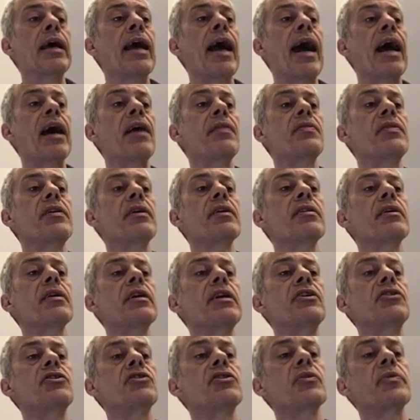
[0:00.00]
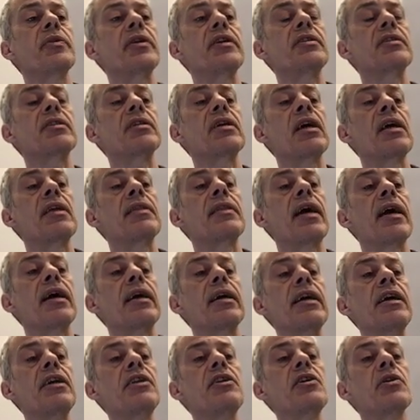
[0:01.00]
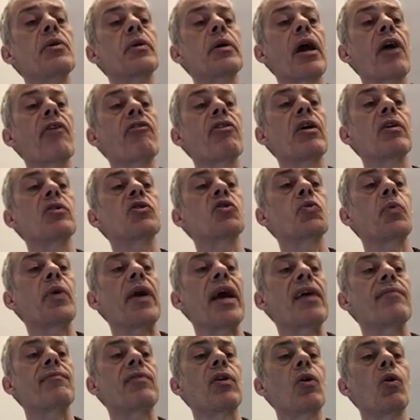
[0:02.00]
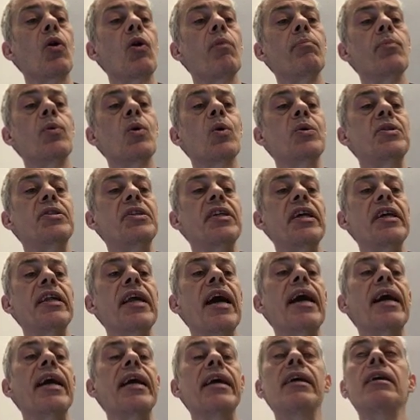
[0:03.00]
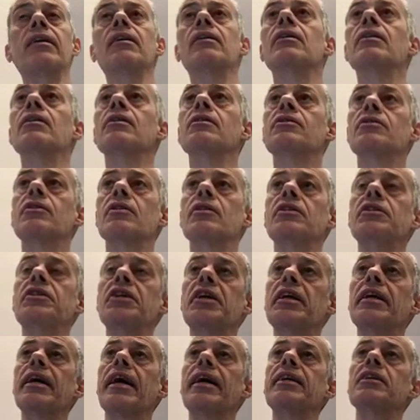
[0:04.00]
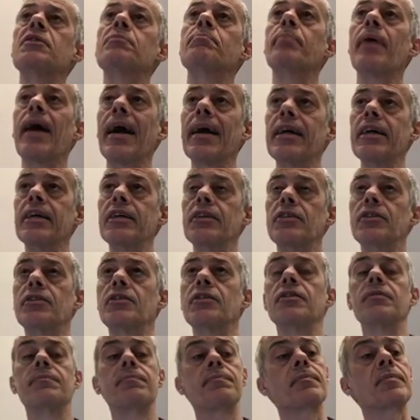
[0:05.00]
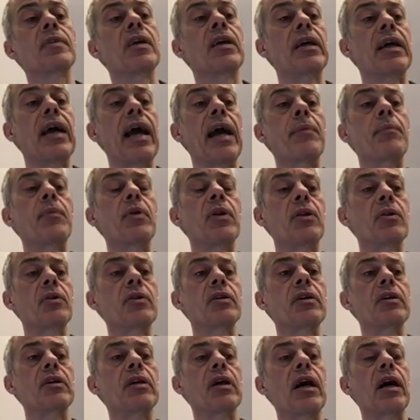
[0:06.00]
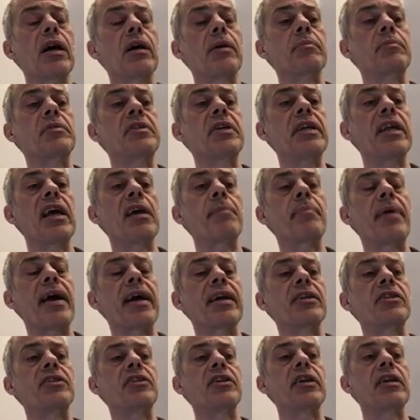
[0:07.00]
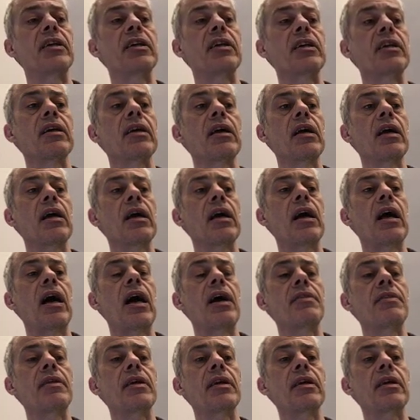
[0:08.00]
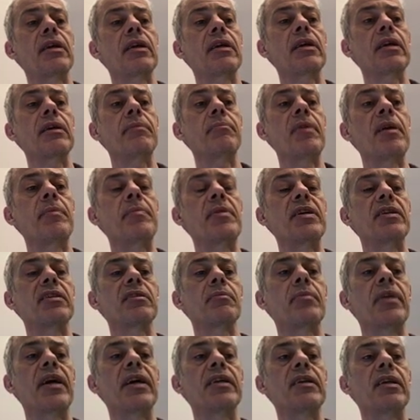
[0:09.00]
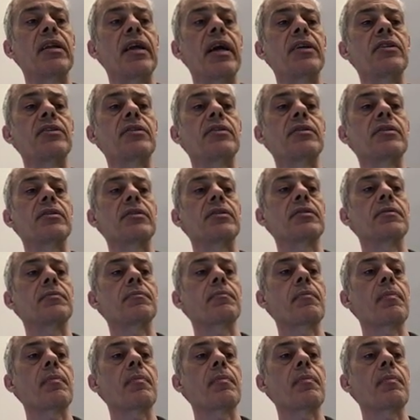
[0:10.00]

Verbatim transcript: And the other issue is that in eukaryotes we have a lot more DNA, so the DNA is packaged. And we'll look at um, DNA packaging, I think, maybe in some later lectures.